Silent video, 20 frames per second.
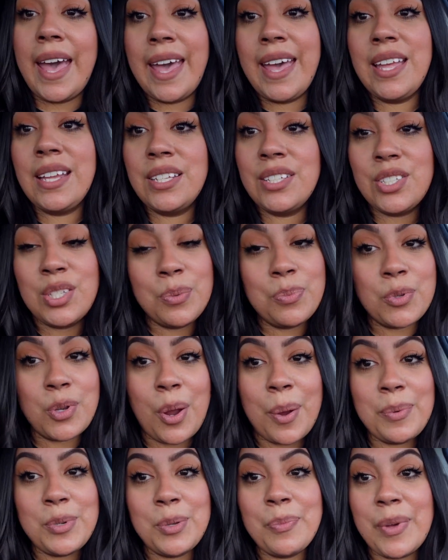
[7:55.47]
And
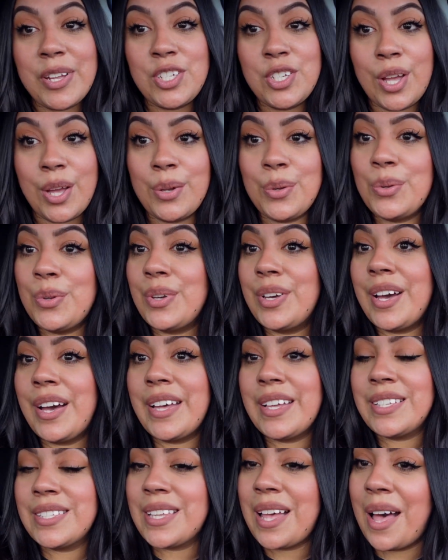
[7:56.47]
subscribe to my channel, you guys.